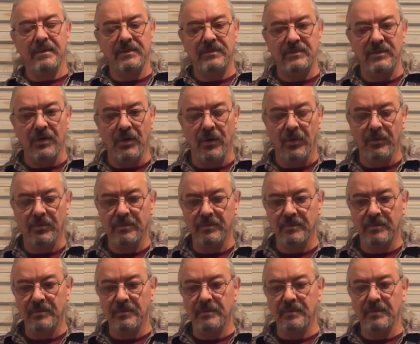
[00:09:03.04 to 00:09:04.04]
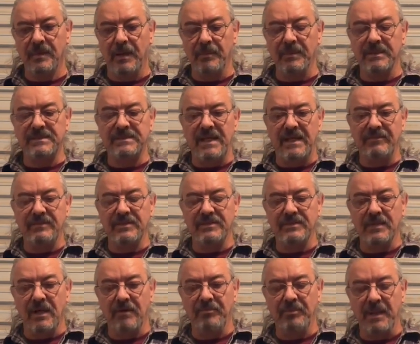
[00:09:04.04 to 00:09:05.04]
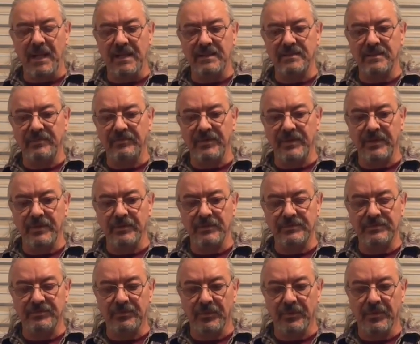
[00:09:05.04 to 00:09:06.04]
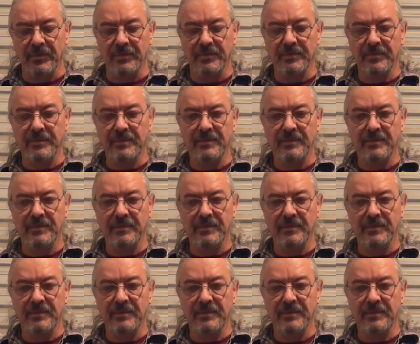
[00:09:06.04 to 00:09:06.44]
So I'm going to save the soft plastic videos for.